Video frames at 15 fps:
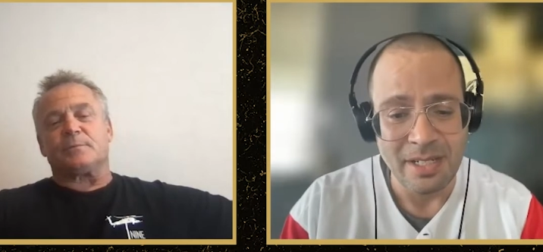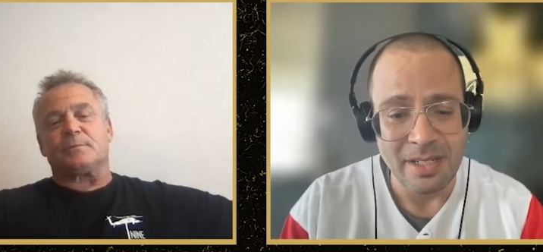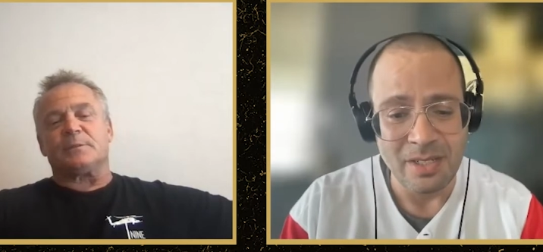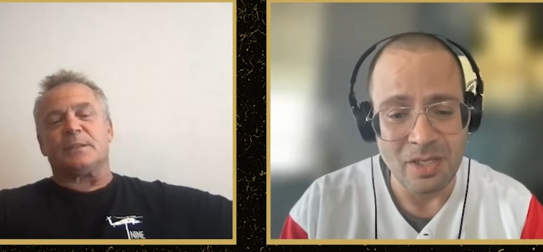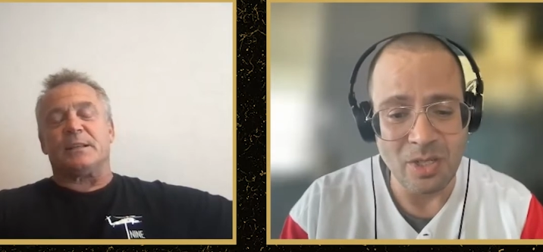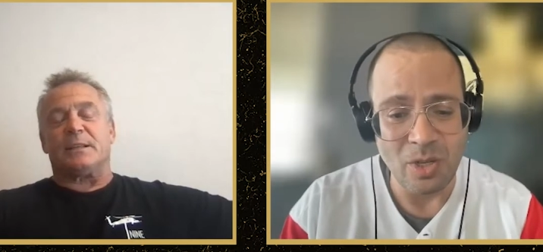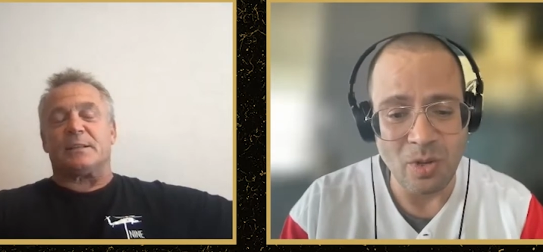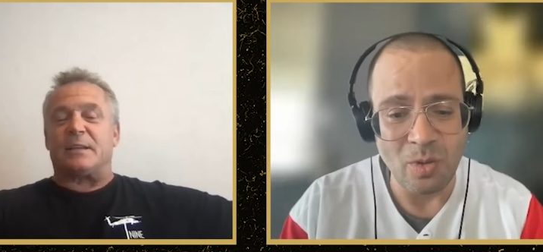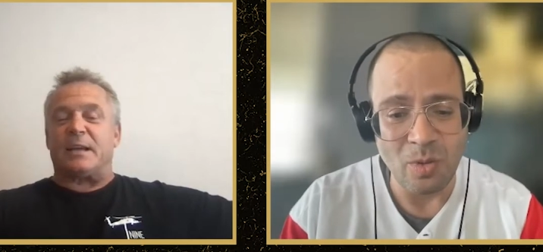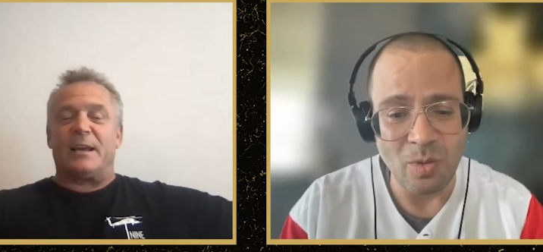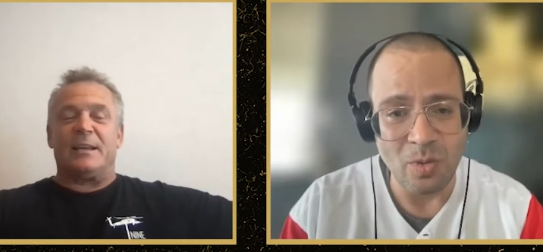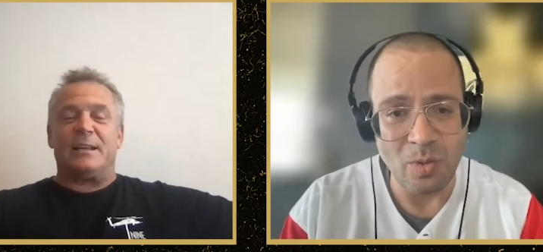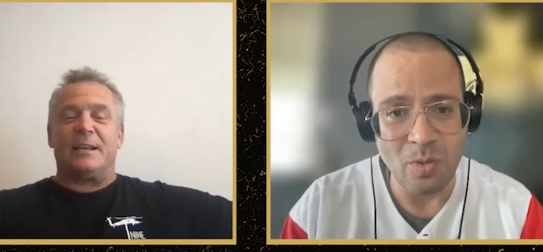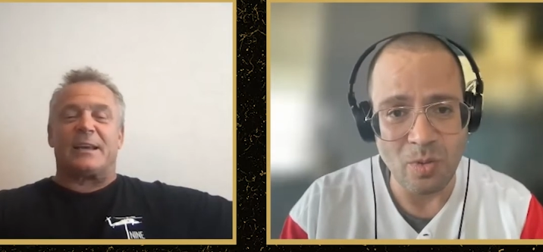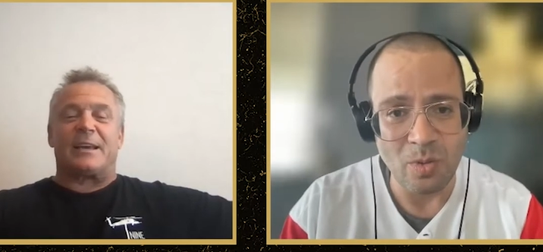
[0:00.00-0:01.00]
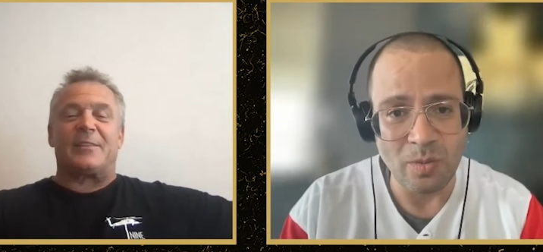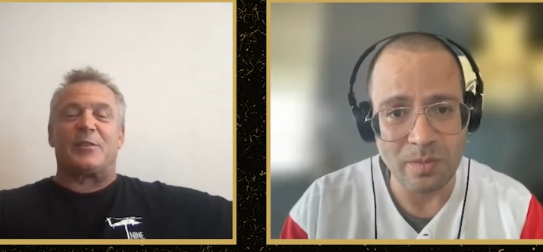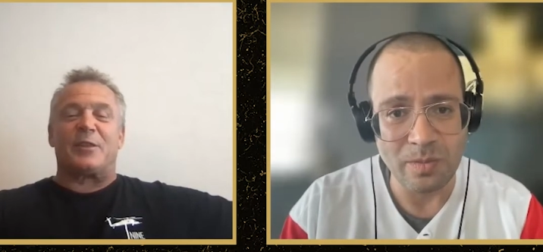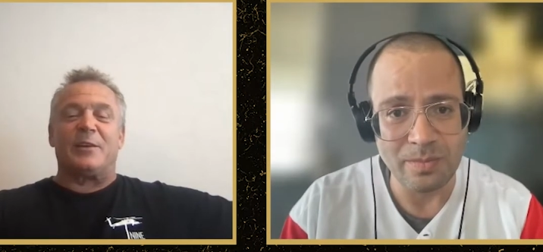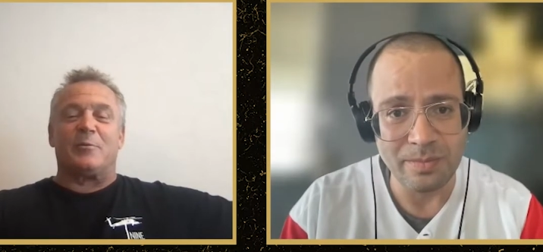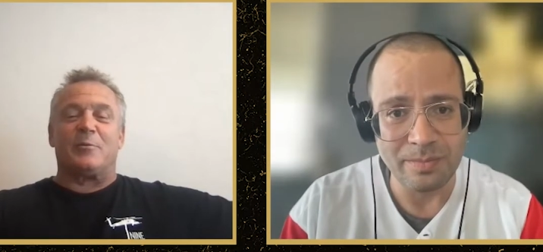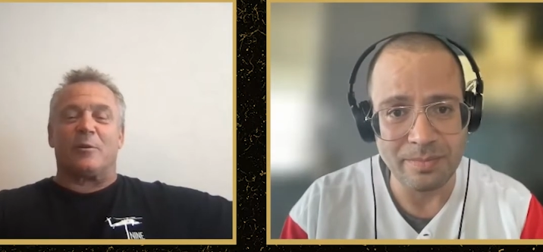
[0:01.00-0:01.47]
Speaker 1: In the so, in the
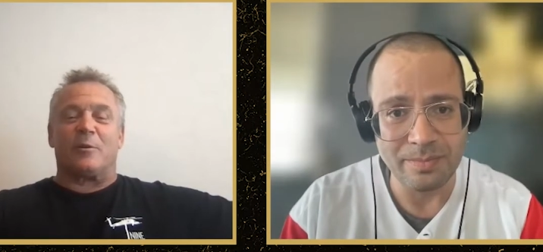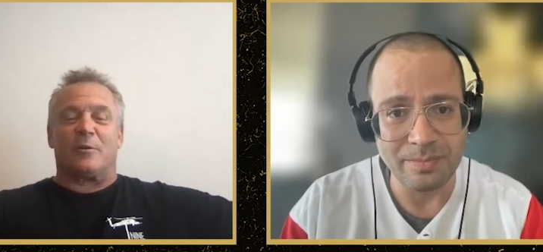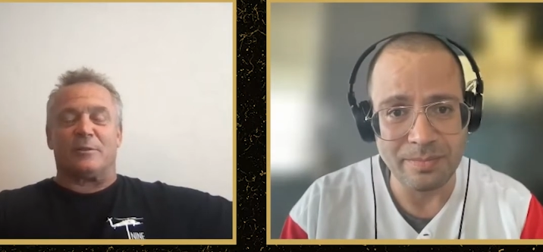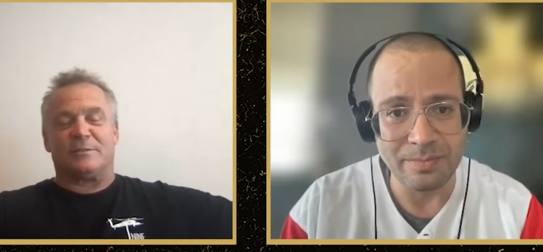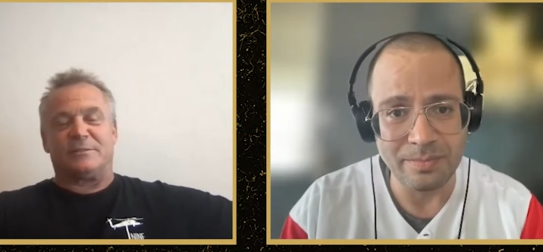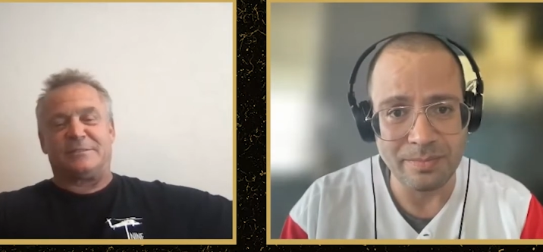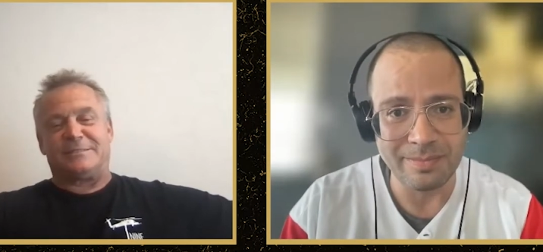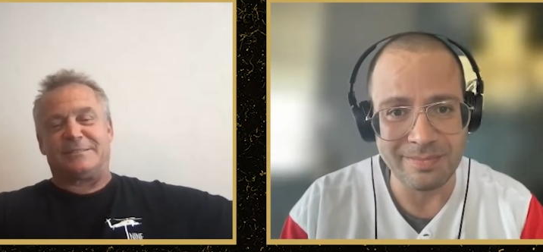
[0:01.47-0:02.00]
cathedral.